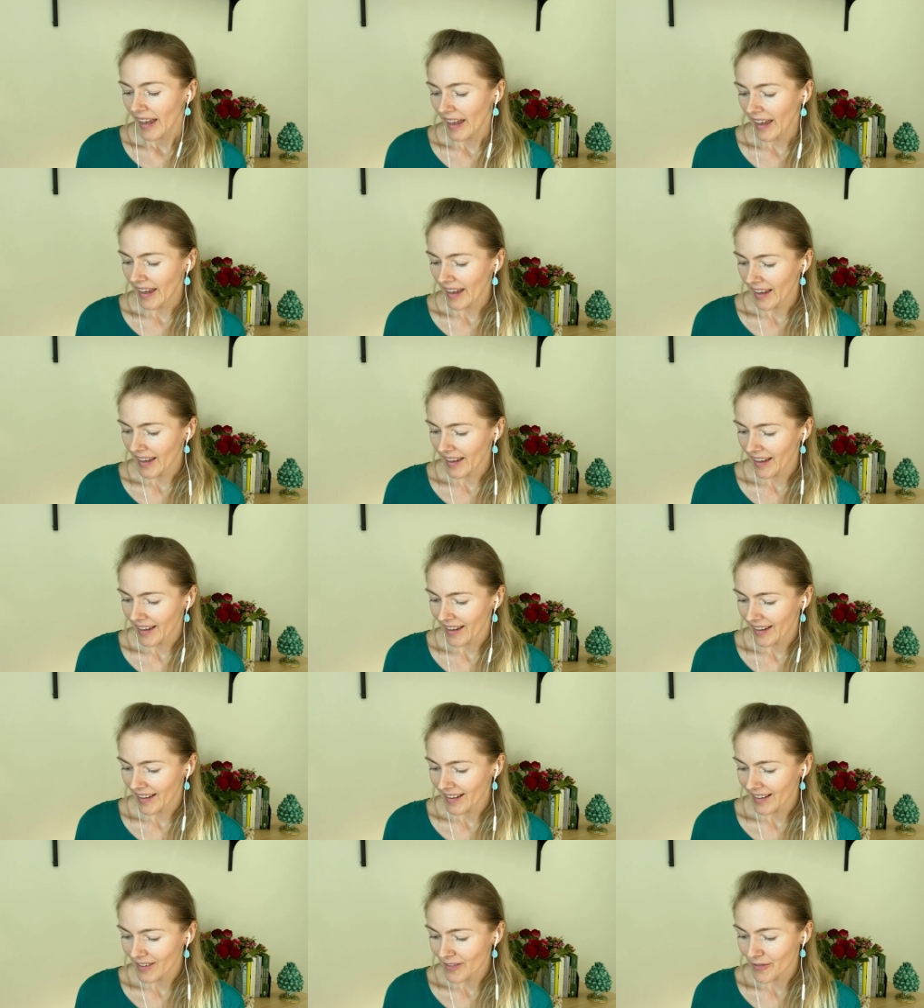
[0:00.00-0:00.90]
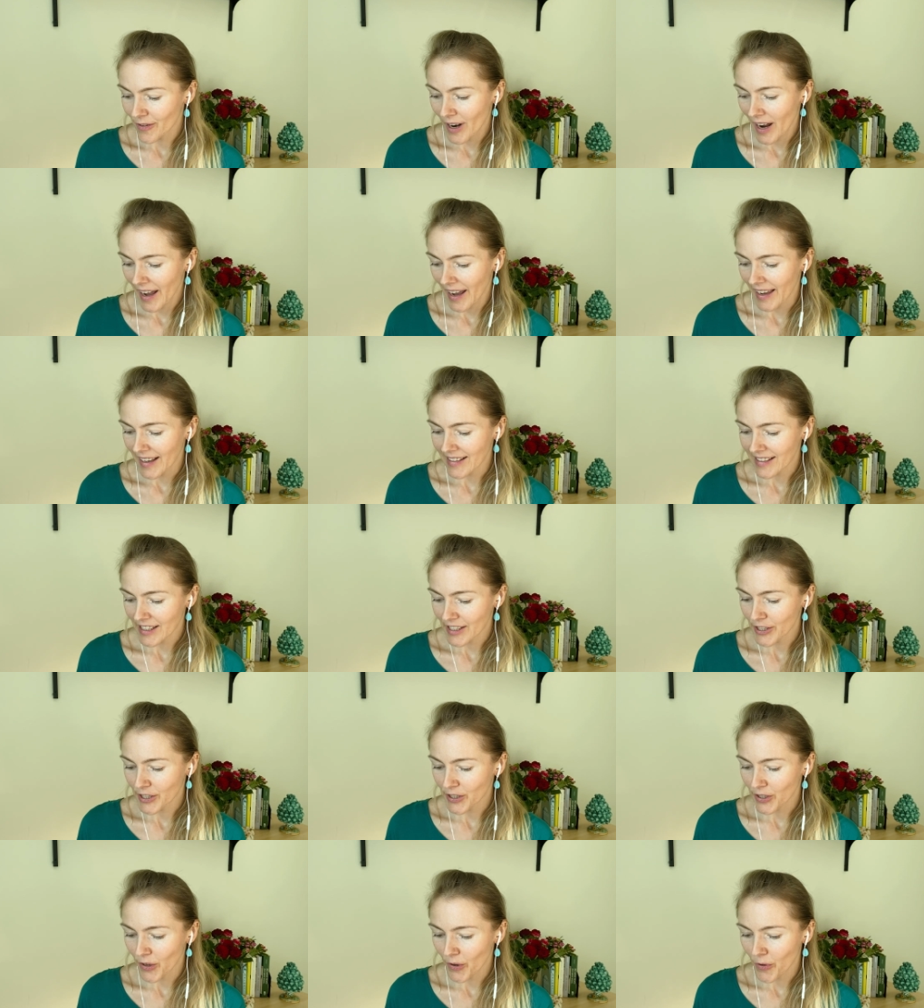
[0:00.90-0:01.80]
Uh, right,
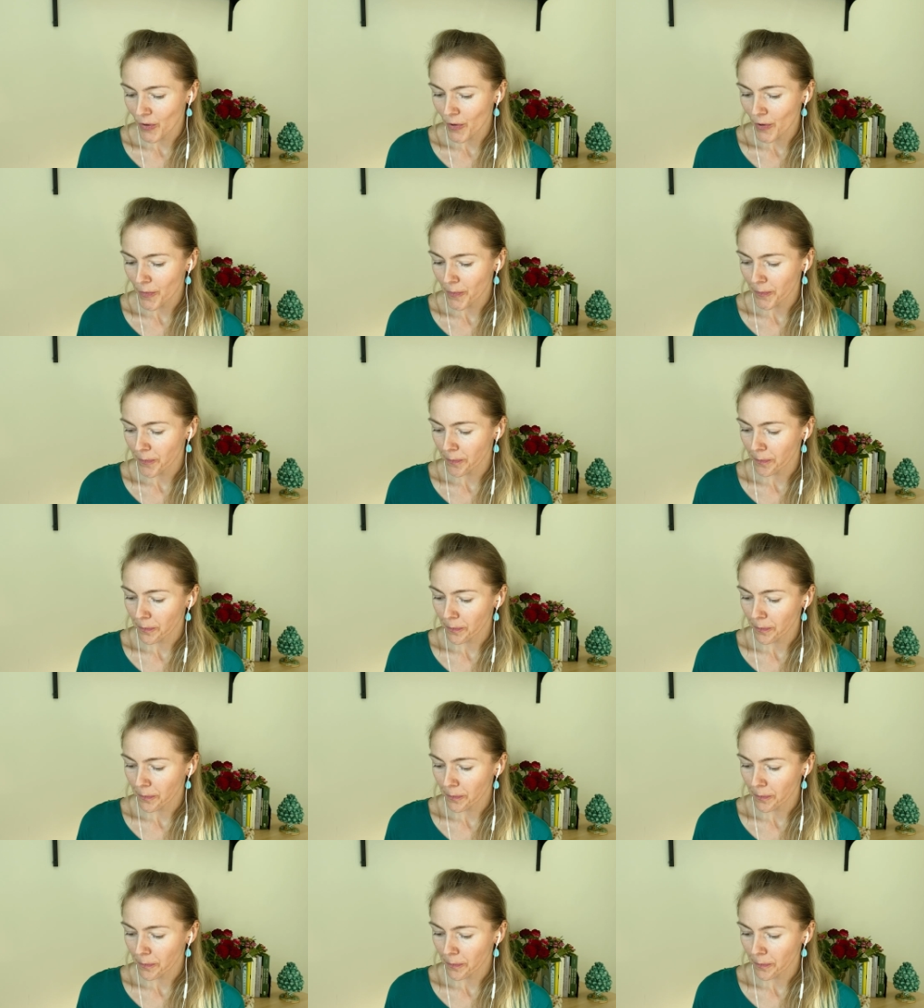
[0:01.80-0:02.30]
so